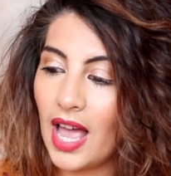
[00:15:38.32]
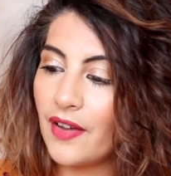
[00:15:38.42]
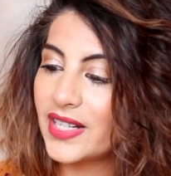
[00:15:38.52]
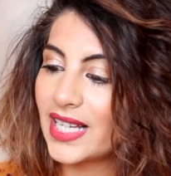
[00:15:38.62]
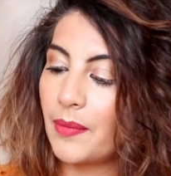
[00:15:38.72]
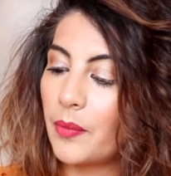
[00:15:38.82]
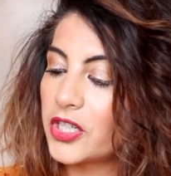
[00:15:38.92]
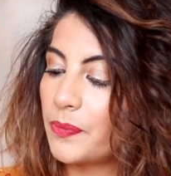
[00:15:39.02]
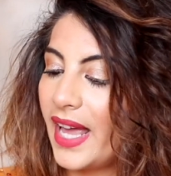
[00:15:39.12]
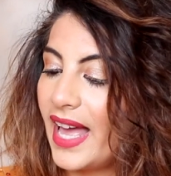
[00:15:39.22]
every time I
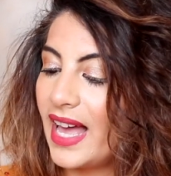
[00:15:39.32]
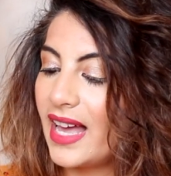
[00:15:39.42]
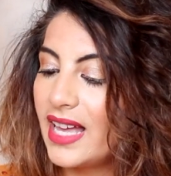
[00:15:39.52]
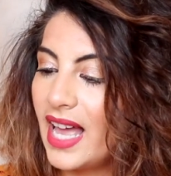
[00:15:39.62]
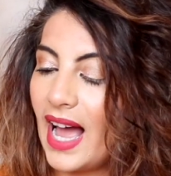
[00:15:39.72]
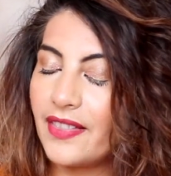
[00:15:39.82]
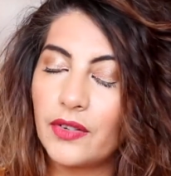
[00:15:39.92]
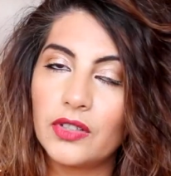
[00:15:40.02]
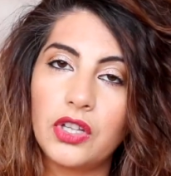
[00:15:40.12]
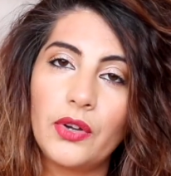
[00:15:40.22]
wash my hair, and
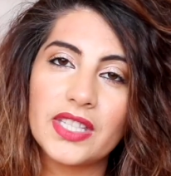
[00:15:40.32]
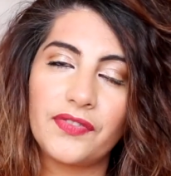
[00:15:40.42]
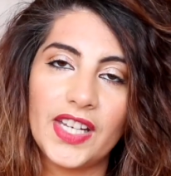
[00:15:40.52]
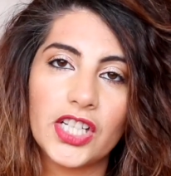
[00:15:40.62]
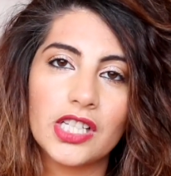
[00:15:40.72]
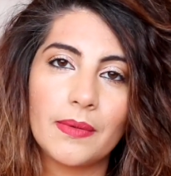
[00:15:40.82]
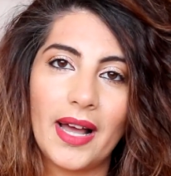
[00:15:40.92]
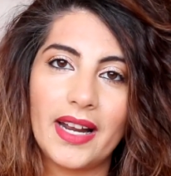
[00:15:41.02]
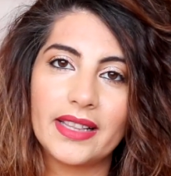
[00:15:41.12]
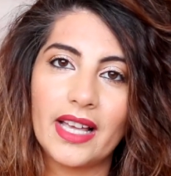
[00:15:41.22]
there are loads of features
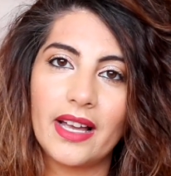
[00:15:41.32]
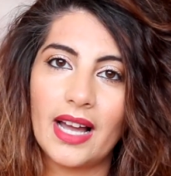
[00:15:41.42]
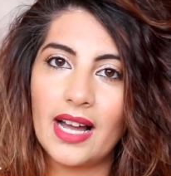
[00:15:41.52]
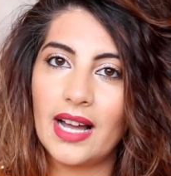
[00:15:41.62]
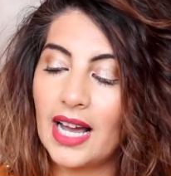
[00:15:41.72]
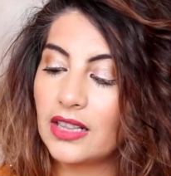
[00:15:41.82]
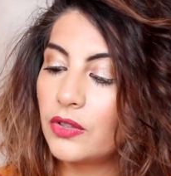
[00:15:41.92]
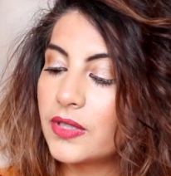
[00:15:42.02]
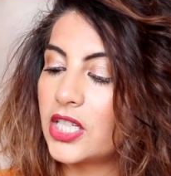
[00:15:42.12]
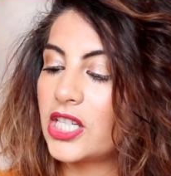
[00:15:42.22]
about it that I'd
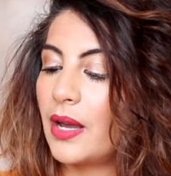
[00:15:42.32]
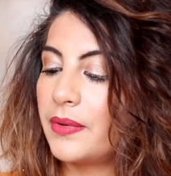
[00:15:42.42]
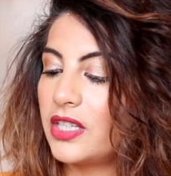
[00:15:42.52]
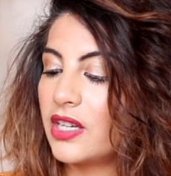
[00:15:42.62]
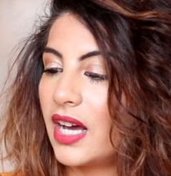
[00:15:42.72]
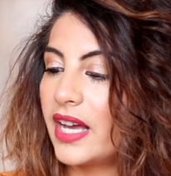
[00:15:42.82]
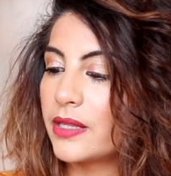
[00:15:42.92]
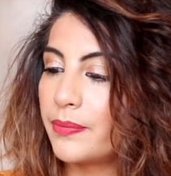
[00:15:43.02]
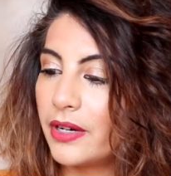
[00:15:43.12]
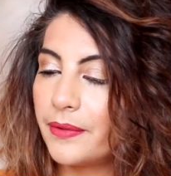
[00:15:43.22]
love to share with you
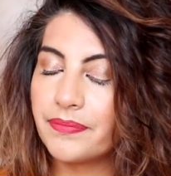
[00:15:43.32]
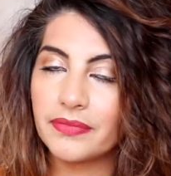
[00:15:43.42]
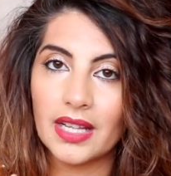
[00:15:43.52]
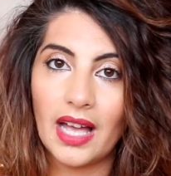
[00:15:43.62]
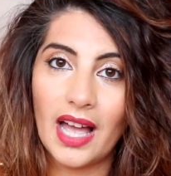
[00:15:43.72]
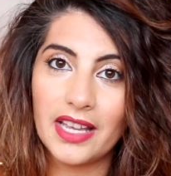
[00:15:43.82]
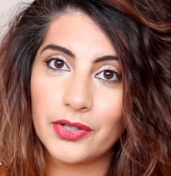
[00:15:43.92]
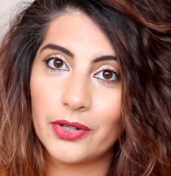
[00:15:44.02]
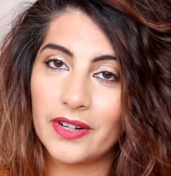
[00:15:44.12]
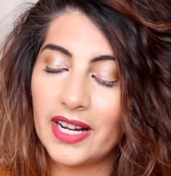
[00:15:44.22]
guys, but I
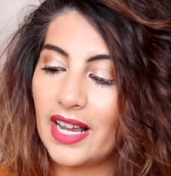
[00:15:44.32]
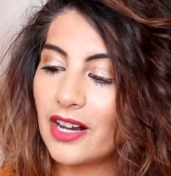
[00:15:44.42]
adore it.